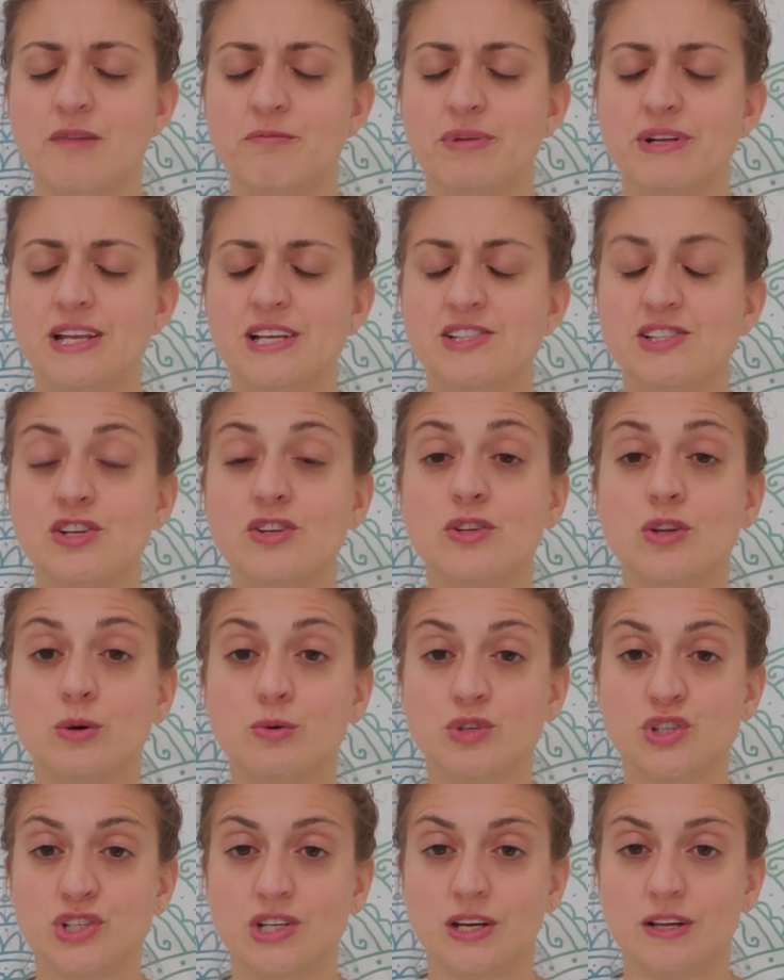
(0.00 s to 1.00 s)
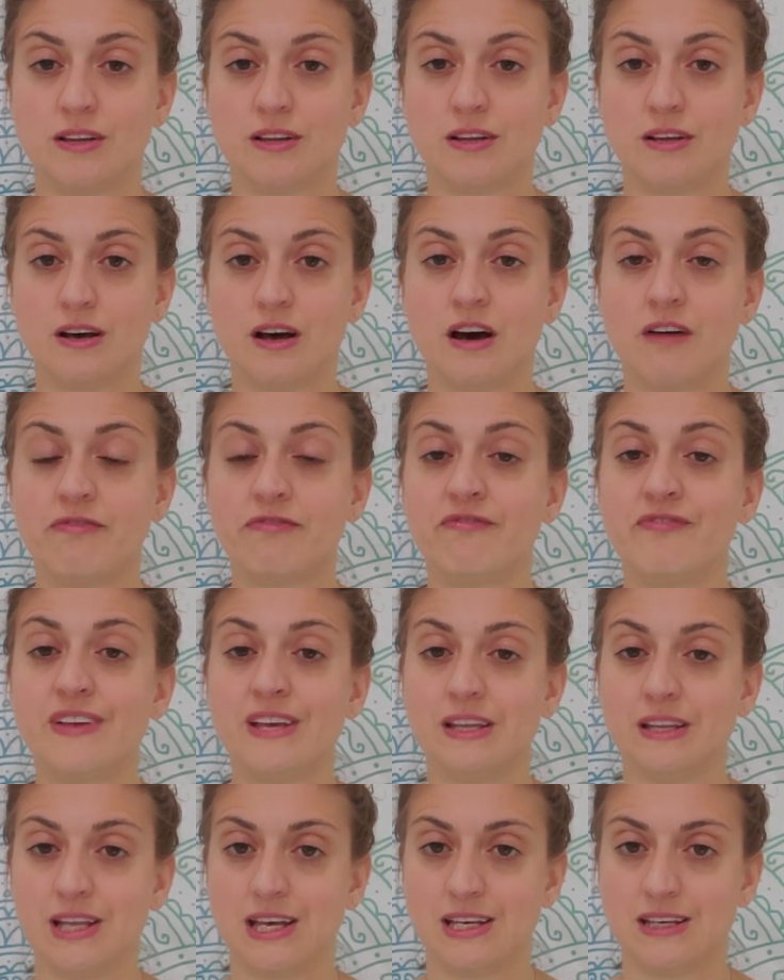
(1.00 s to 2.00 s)
but it's a notion, a
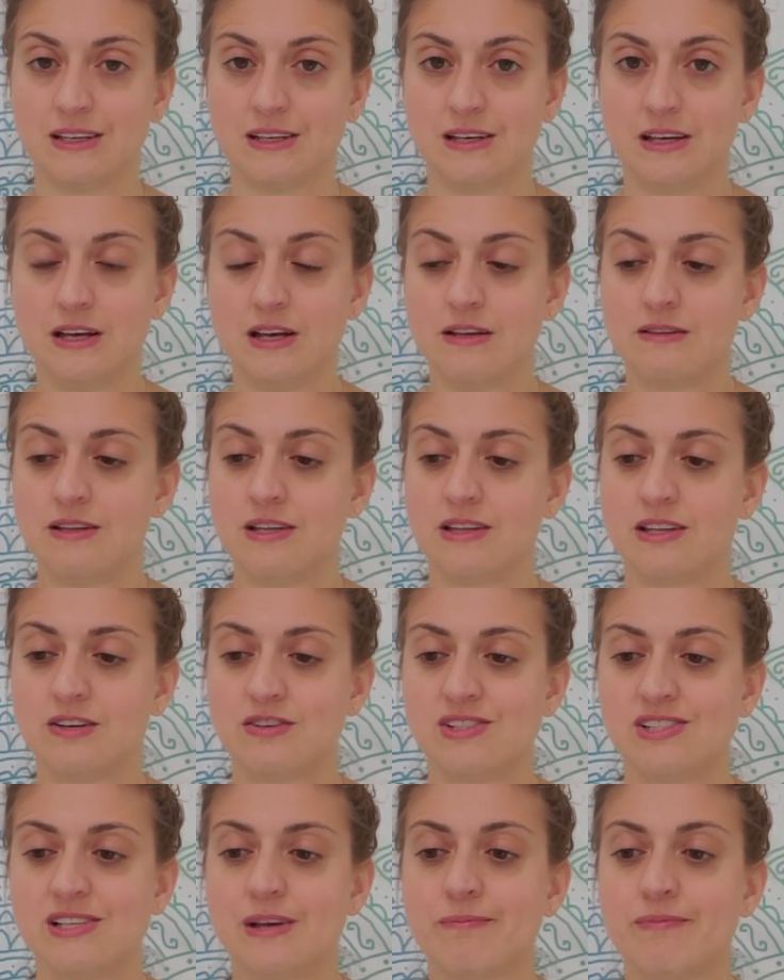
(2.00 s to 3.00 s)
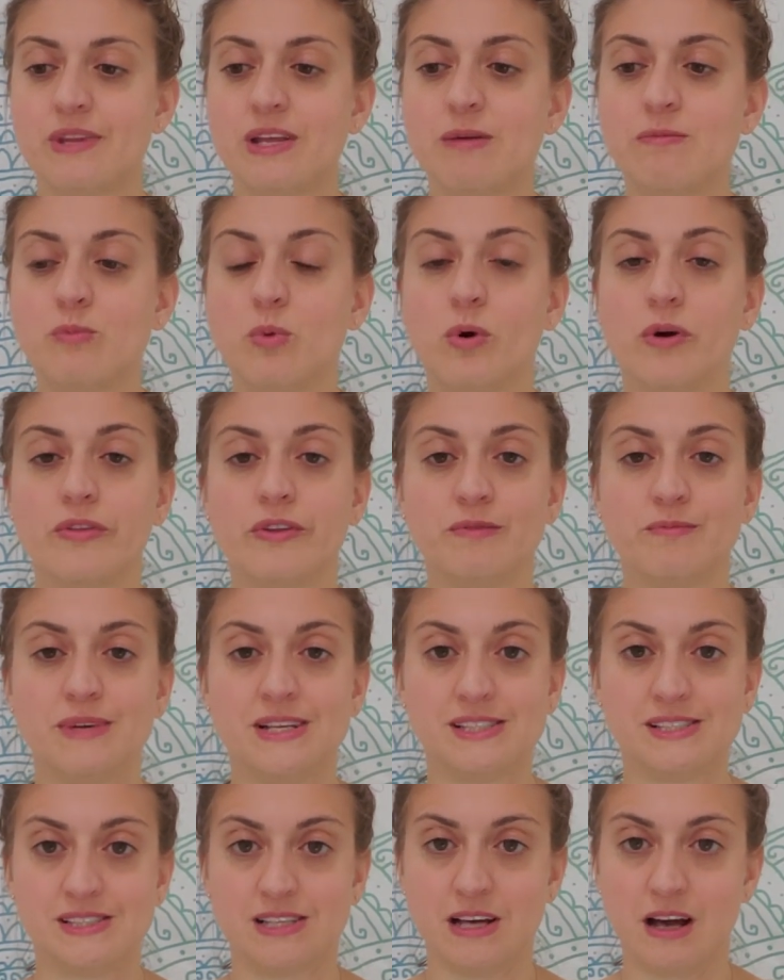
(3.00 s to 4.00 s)
feeling that there's something more than
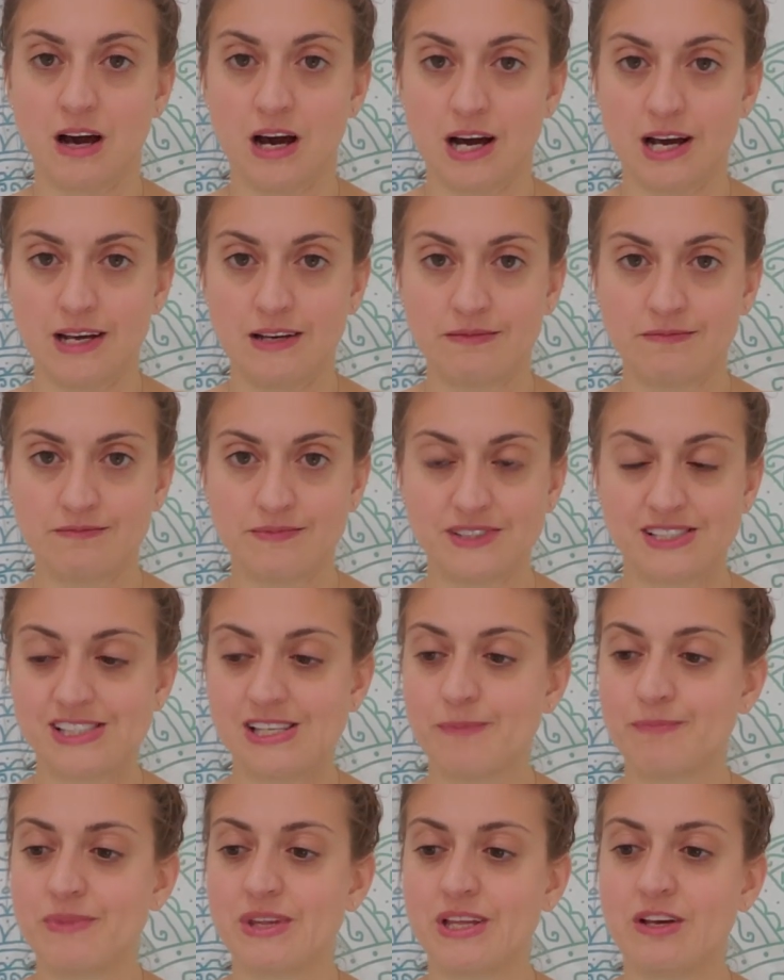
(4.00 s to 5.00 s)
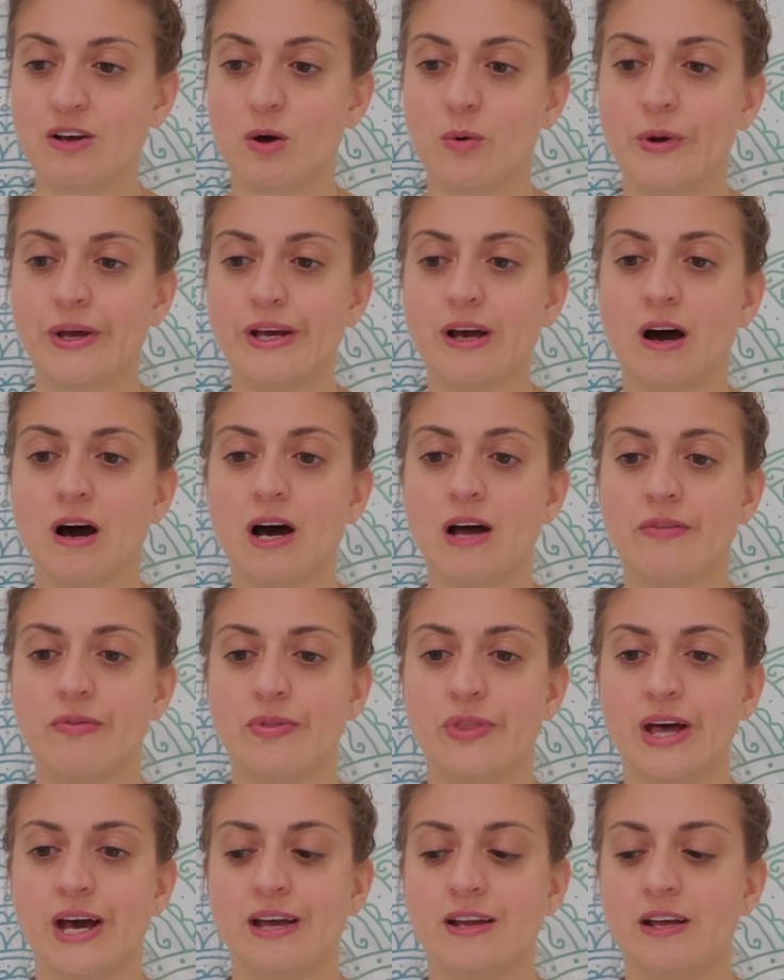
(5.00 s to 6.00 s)
meets the eye, something going on
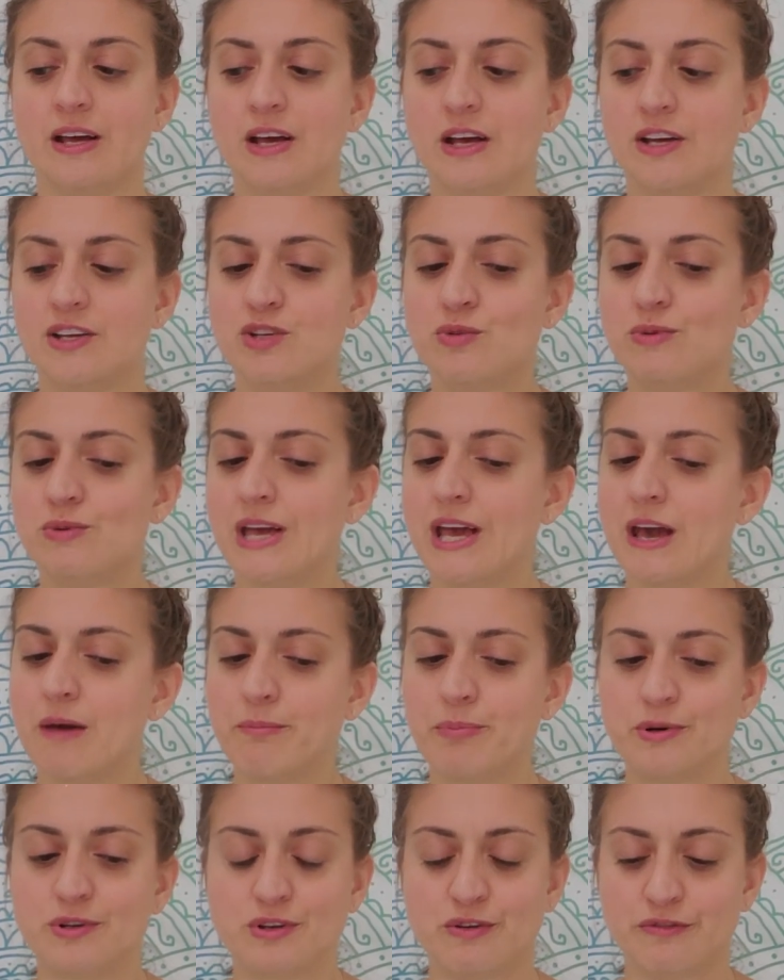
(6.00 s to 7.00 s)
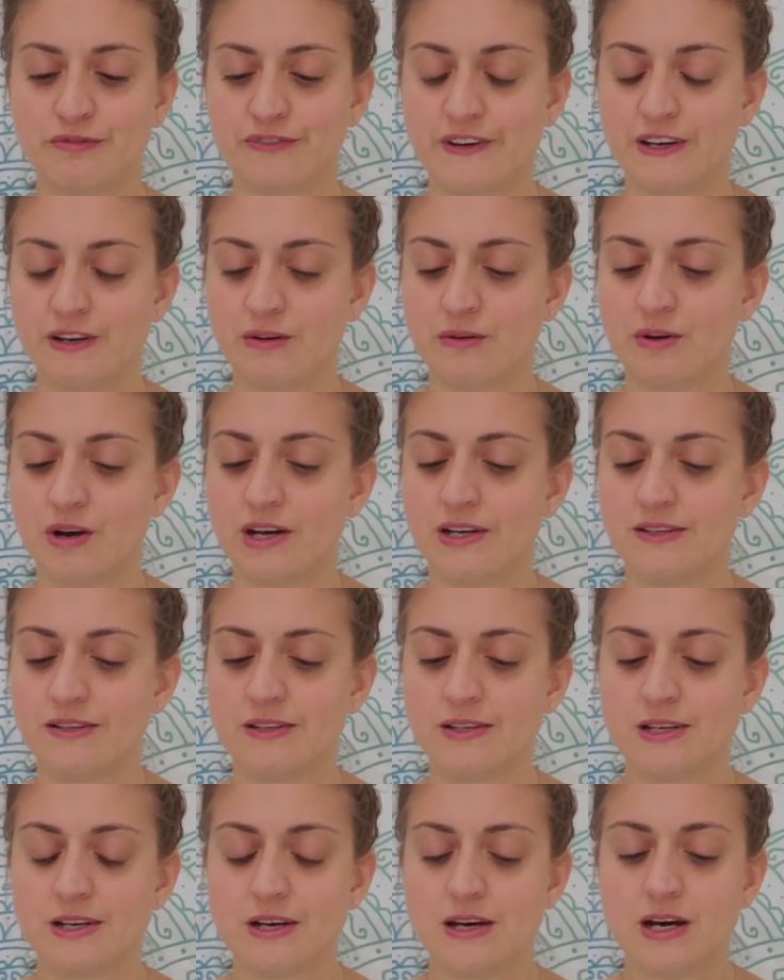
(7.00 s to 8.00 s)
that you can't put your finger
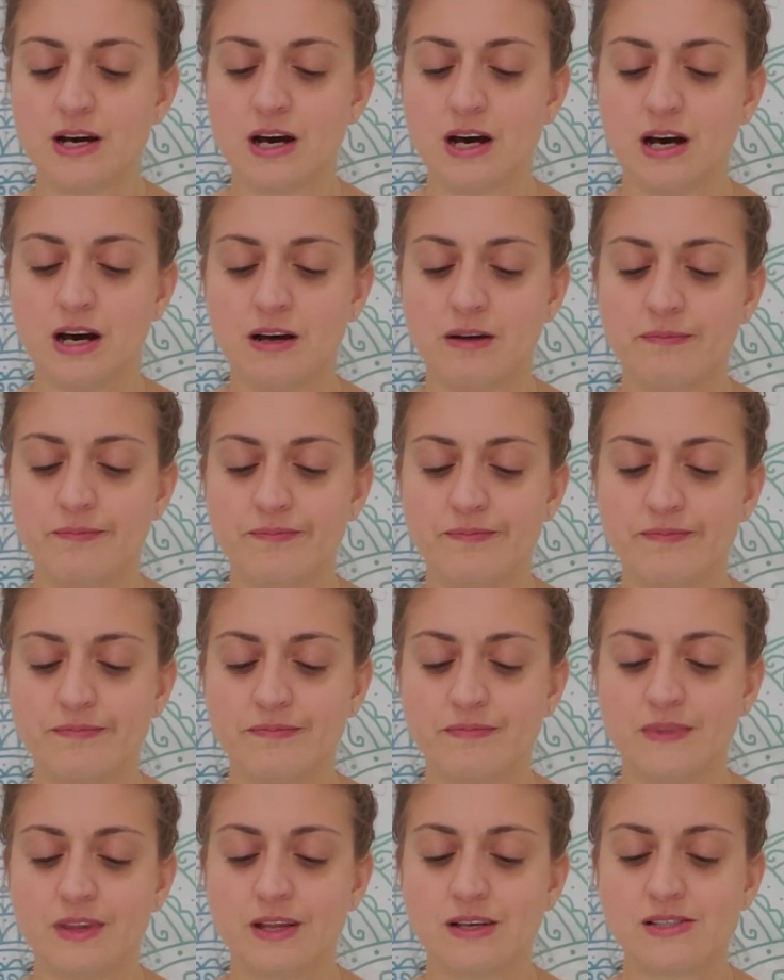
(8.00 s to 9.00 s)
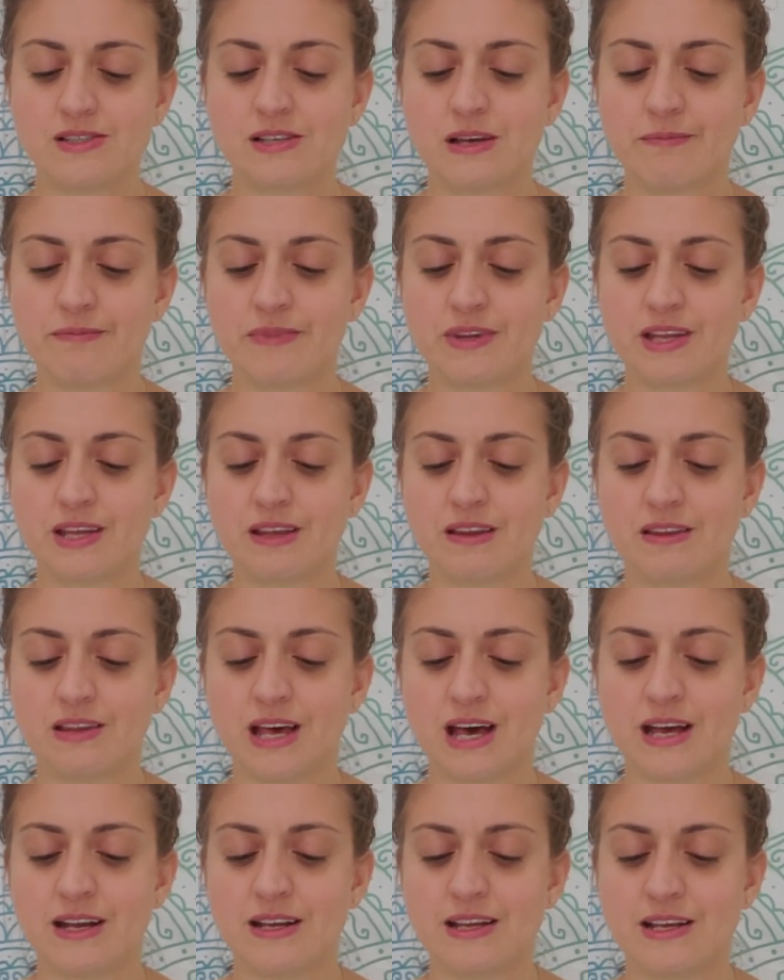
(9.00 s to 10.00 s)
on, um, something
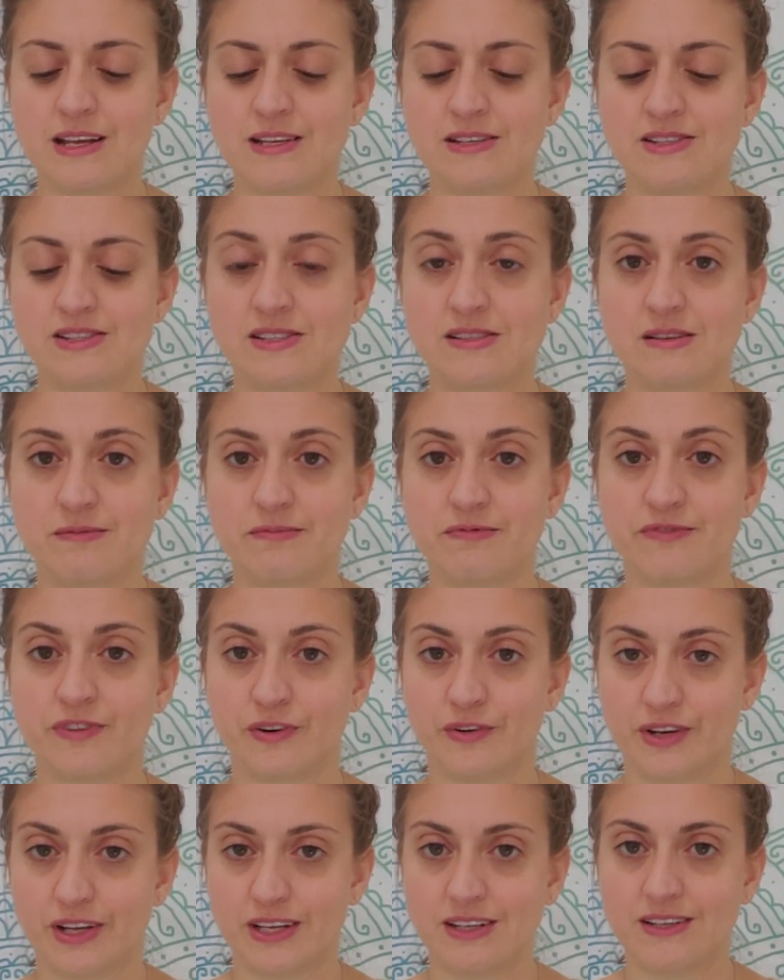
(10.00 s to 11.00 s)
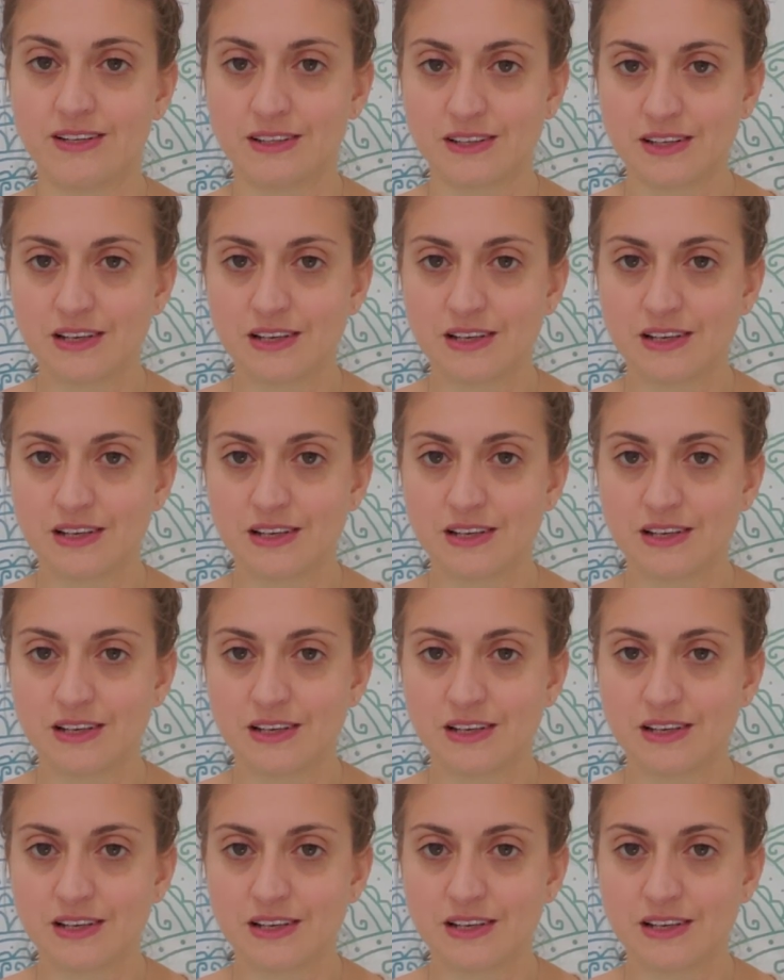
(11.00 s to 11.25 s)
that is subverted.